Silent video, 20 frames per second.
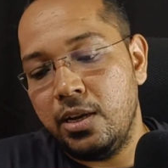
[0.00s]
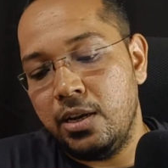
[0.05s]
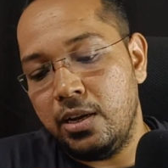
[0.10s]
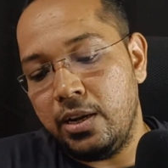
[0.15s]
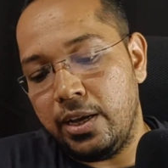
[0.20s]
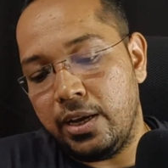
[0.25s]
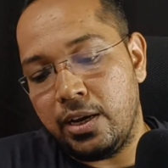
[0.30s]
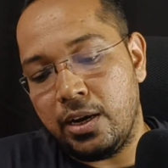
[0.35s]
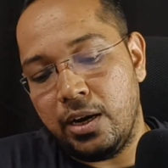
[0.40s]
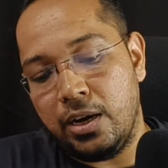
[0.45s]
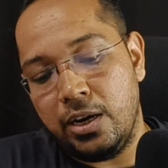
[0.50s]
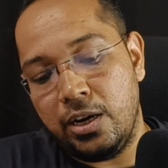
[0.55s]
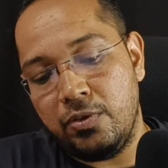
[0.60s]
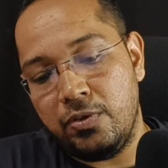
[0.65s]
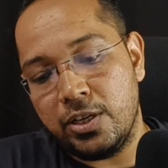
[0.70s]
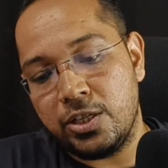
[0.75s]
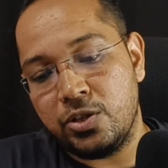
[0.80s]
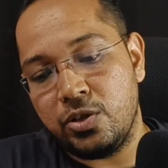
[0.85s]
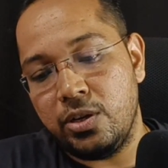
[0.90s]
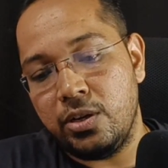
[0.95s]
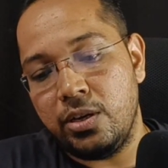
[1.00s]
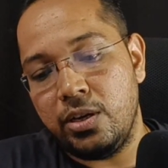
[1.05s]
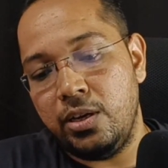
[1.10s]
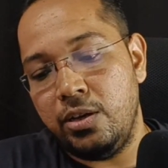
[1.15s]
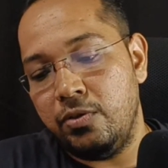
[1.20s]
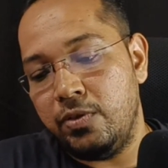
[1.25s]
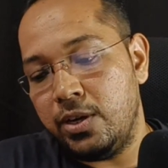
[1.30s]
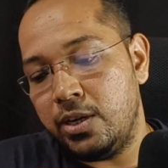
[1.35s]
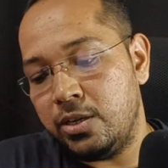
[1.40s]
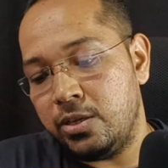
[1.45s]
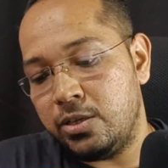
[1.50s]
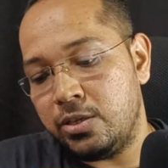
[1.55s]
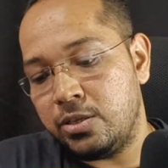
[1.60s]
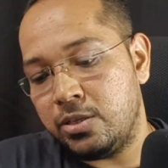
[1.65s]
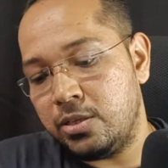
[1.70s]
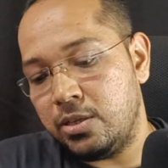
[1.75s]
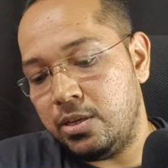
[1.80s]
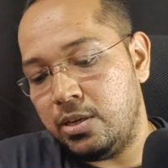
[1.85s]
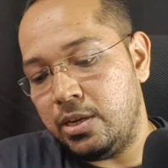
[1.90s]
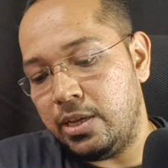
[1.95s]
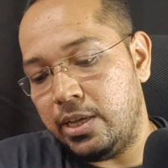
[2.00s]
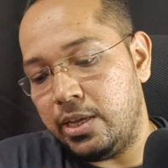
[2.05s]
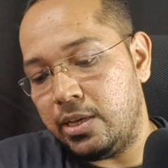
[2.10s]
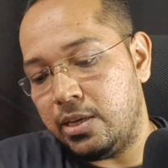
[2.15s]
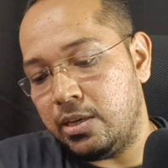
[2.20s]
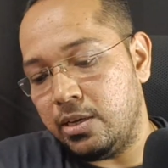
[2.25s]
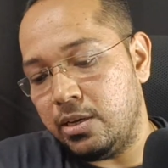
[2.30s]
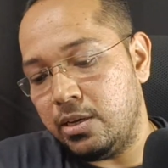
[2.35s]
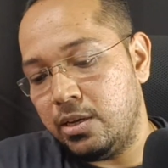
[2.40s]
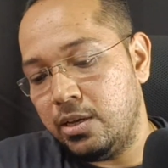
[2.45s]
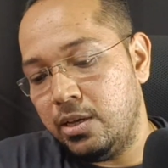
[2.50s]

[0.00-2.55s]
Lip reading: like cardiovascular events, like